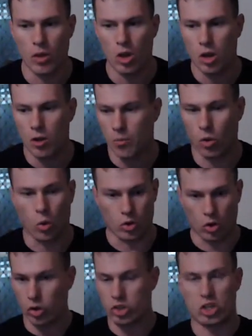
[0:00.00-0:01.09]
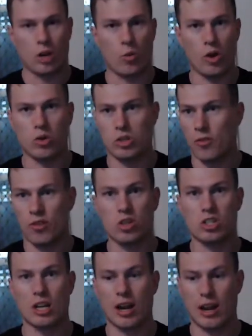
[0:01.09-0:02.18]
But look, Logitech wheels, if you're
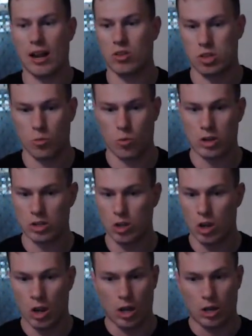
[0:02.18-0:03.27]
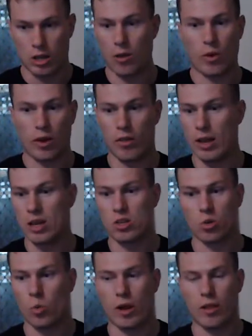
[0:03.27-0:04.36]
starting out in sim racing, get one of these or
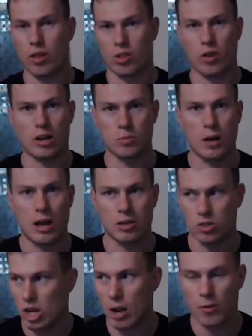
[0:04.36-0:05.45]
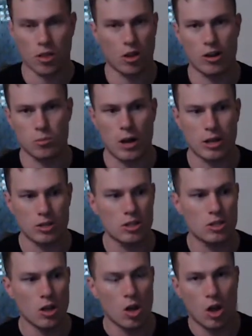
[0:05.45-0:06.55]
one of the cheaper
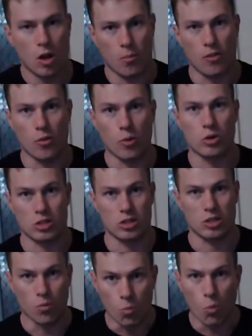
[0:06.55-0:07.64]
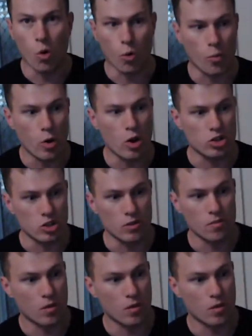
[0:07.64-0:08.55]
Thrustmasters. If you want more immersion,